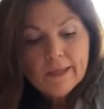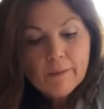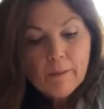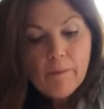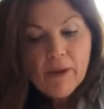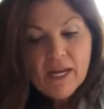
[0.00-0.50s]

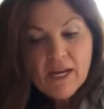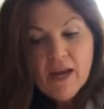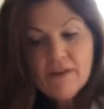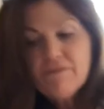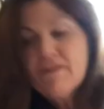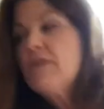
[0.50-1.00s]
But
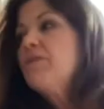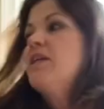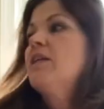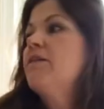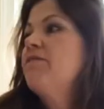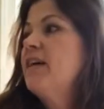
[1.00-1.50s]
I found
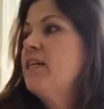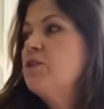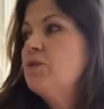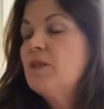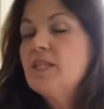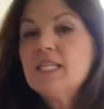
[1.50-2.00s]
that if I
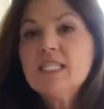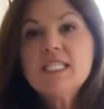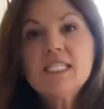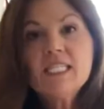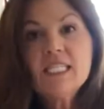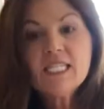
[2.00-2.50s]
do
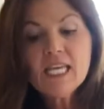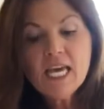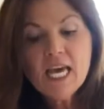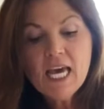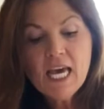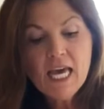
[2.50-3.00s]
this
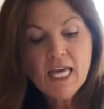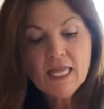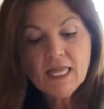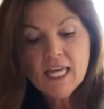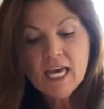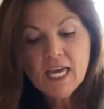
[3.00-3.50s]

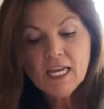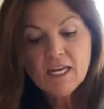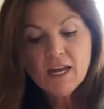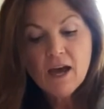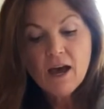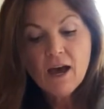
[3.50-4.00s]
and
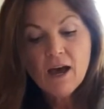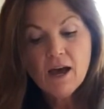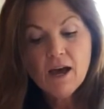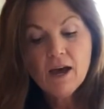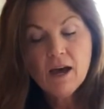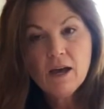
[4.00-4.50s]
then
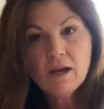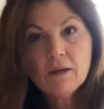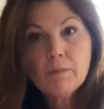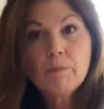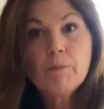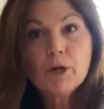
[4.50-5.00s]

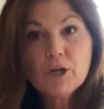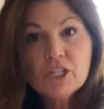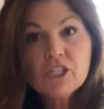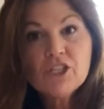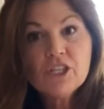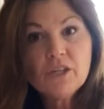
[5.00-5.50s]

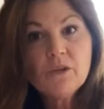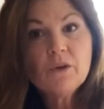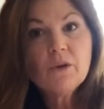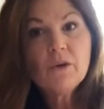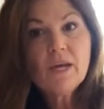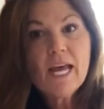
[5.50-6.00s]
burnish it
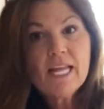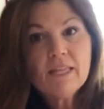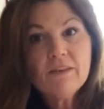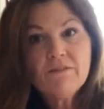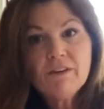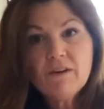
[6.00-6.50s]
at
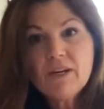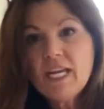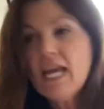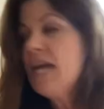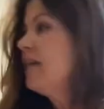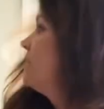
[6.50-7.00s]
the very
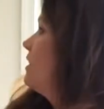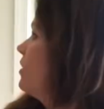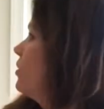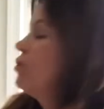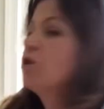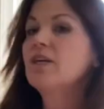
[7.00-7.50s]
end,
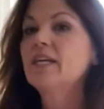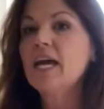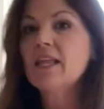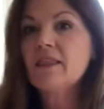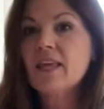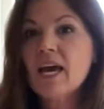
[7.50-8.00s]
you'll get that